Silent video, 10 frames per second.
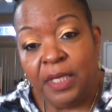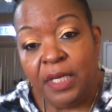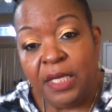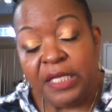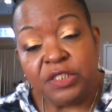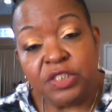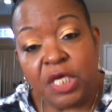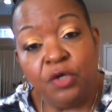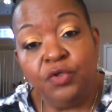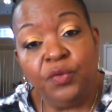and
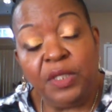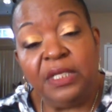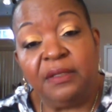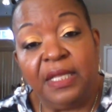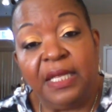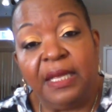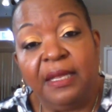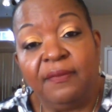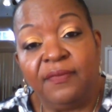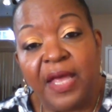tell you
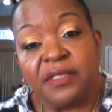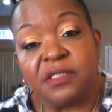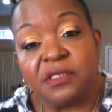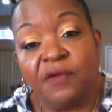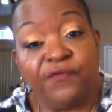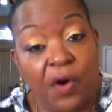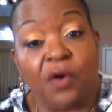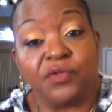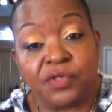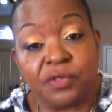anything that's
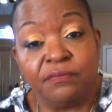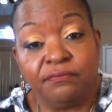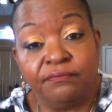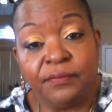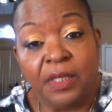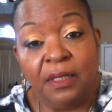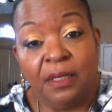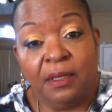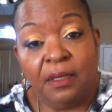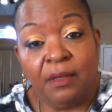false.
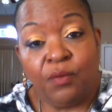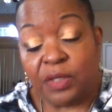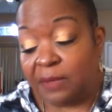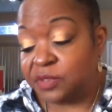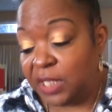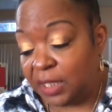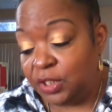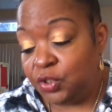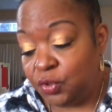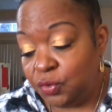What I'm
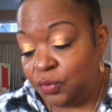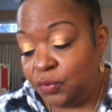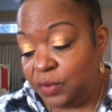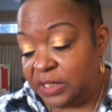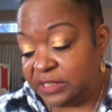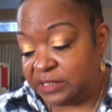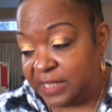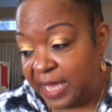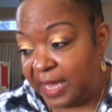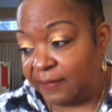telling you is
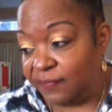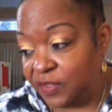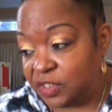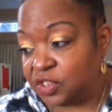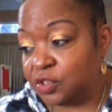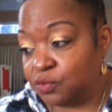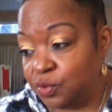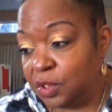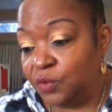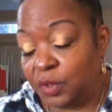that this is
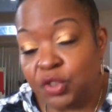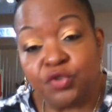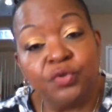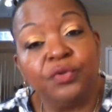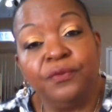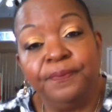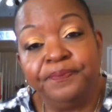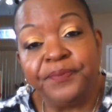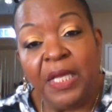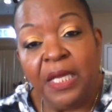really, really true.
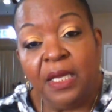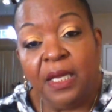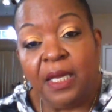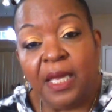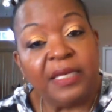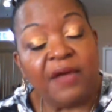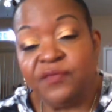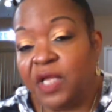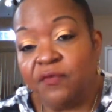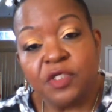And I've
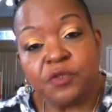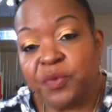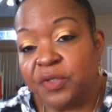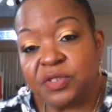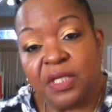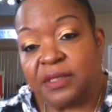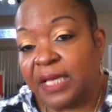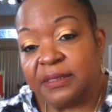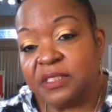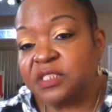never experienced nothing
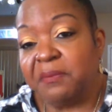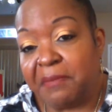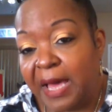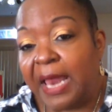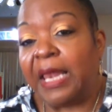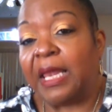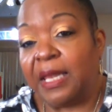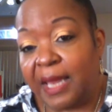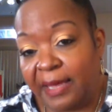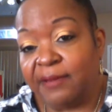like this in my
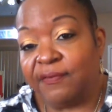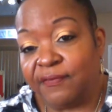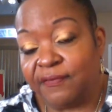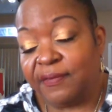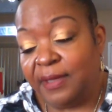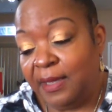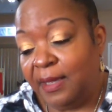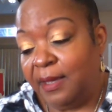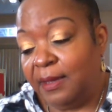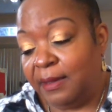
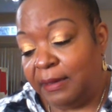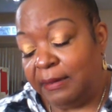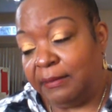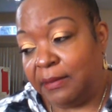life. And